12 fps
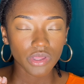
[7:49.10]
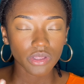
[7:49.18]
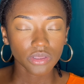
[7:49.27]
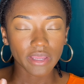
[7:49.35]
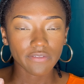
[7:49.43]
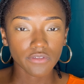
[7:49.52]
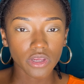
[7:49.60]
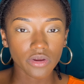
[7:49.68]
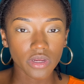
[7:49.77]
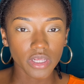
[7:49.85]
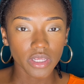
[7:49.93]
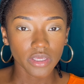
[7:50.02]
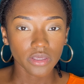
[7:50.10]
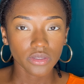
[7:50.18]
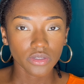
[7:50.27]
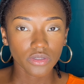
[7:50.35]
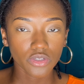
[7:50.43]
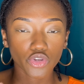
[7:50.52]
like very
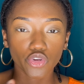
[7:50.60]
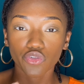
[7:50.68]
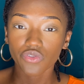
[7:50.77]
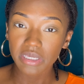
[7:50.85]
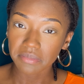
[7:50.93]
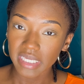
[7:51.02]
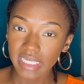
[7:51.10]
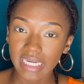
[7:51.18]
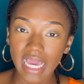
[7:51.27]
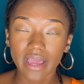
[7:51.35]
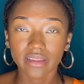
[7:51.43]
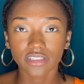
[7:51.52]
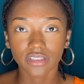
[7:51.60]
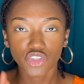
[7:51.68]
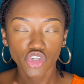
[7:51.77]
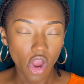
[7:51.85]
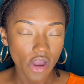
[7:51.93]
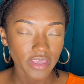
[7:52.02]
creamy, not
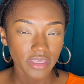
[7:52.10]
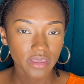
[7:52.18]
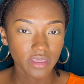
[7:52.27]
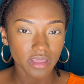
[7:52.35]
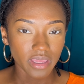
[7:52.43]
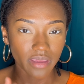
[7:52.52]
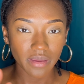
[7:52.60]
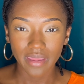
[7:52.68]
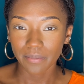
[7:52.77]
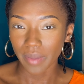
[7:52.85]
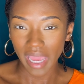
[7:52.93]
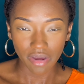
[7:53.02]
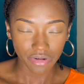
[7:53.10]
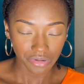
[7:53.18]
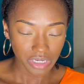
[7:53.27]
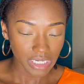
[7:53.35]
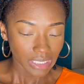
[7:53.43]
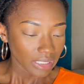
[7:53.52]
chalky like and
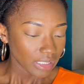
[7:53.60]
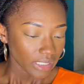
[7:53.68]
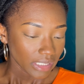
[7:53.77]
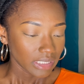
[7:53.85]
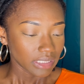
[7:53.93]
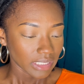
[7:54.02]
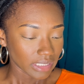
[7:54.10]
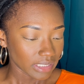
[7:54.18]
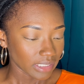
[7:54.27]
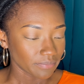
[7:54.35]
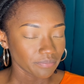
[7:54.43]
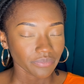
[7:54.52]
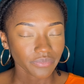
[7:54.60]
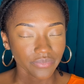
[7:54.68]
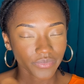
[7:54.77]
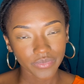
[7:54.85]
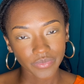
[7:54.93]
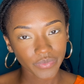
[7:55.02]
powdery. Like
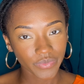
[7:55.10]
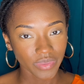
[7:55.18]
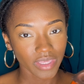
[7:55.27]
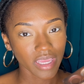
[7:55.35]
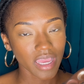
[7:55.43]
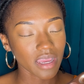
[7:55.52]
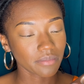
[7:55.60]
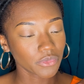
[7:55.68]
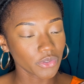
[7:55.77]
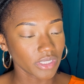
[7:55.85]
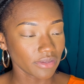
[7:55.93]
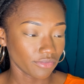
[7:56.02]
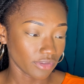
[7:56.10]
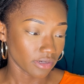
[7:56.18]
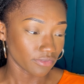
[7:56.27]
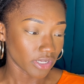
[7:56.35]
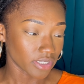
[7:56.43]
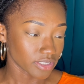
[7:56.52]
I'm low-key a fan
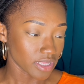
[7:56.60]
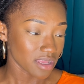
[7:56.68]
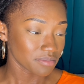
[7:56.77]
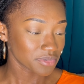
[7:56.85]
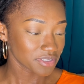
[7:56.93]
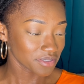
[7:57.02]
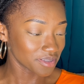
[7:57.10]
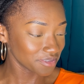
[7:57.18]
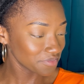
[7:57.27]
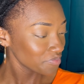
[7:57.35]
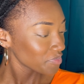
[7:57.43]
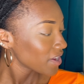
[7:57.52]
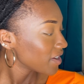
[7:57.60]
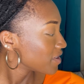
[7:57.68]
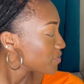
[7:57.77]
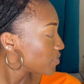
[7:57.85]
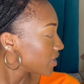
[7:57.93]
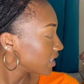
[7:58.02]
of Haus Labs.
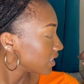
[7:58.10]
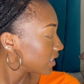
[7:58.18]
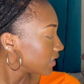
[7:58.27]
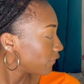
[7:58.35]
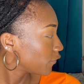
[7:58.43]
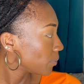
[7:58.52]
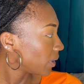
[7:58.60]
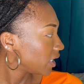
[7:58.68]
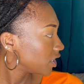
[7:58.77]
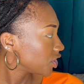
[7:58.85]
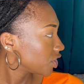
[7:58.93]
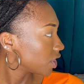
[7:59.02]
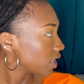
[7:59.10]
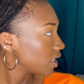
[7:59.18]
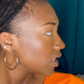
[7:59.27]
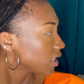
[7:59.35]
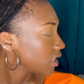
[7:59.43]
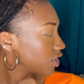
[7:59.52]
But for my shade
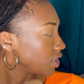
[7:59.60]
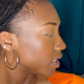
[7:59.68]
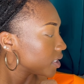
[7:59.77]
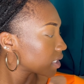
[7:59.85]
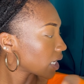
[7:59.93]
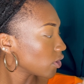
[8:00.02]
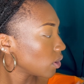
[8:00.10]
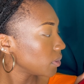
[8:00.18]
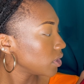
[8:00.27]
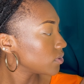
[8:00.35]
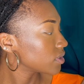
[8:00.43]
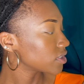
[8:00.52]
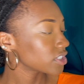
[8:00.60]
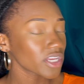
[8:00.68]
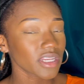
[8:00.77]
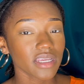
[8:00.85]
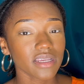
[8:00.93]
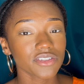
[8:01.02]
on the cheeks, I normally use this
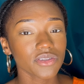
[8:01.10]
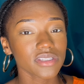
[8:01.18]
shade, as you can